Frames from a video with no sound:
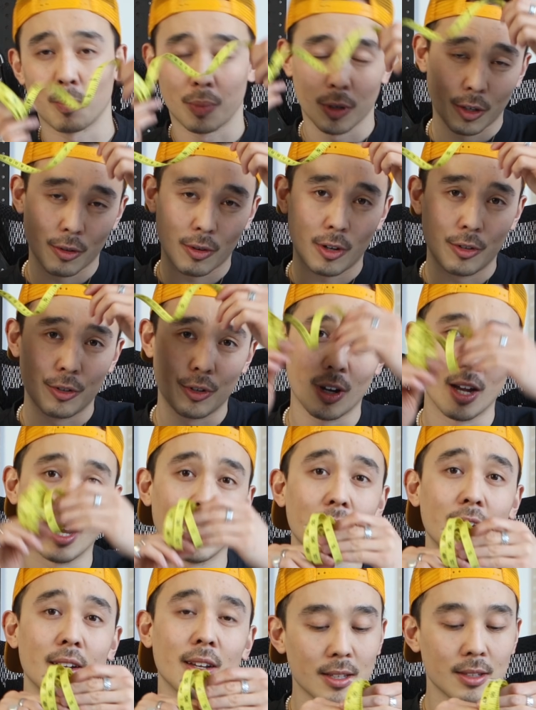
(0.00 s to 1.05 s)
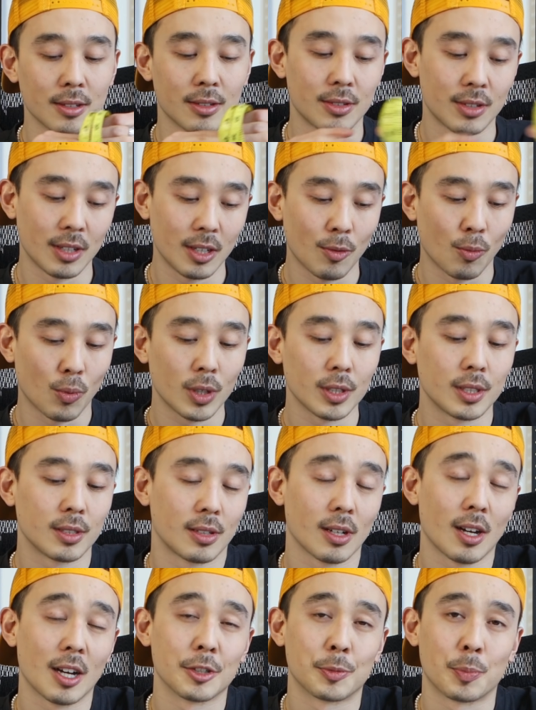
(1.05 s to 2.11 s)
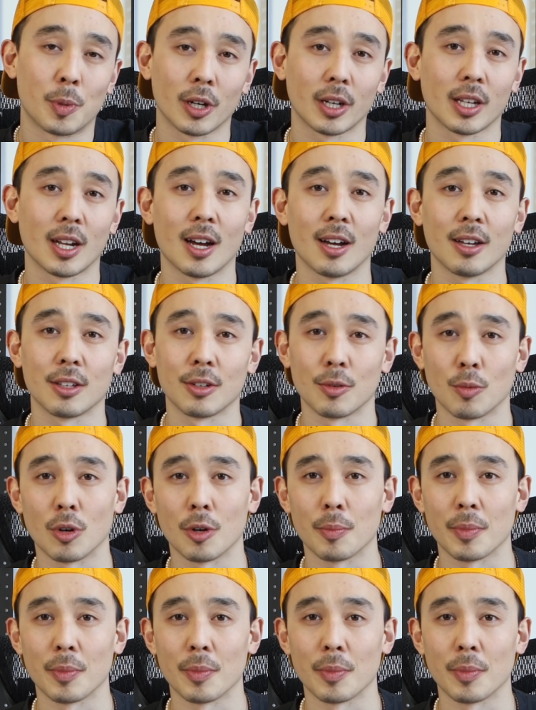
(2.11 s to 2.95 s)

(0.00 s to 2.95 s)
put it around your head, and see what size bucket hat you want to